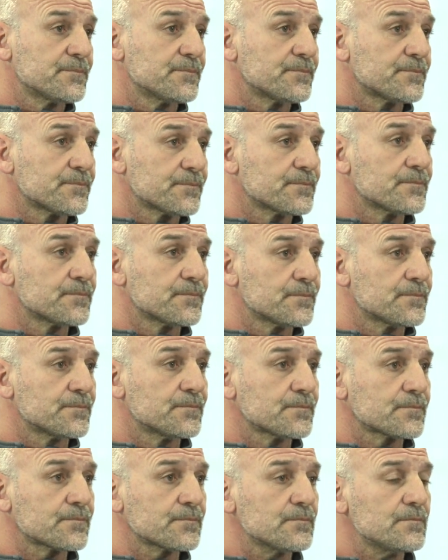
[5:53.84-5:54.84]
Do you still
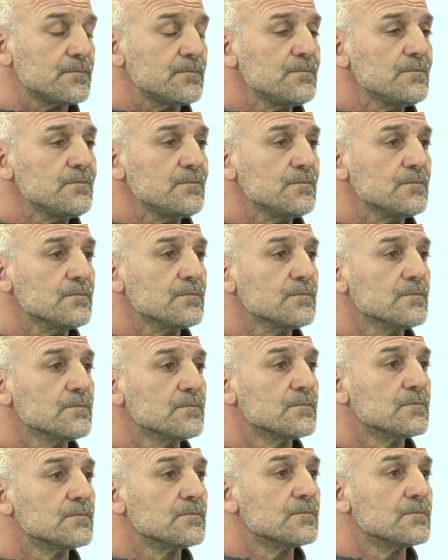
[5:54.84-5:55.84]
think that it's
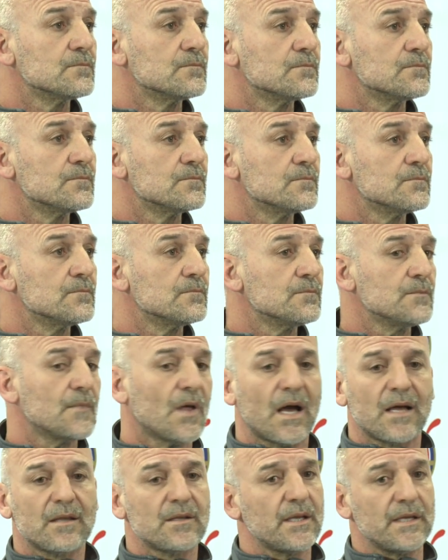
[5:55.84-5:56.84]
as big as it ever has
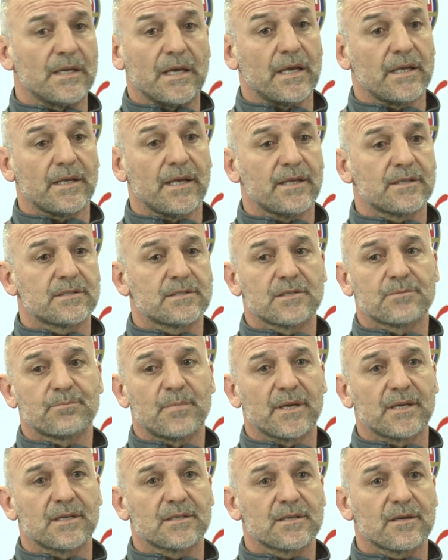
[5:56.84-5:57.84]
been? It's as
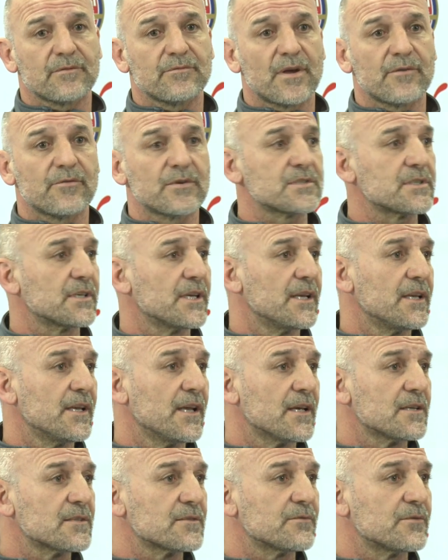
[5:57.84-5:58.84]
big as I've ever seen,
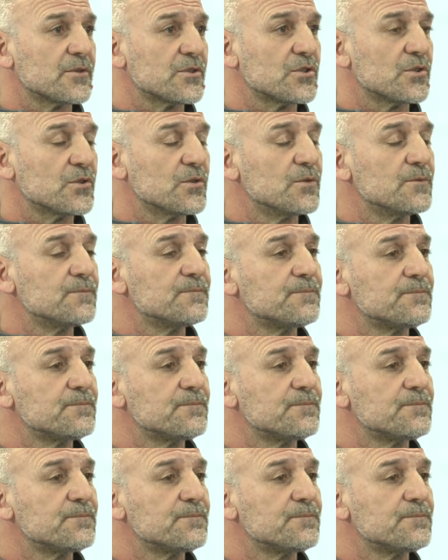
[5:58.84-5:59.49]
yes, for sure.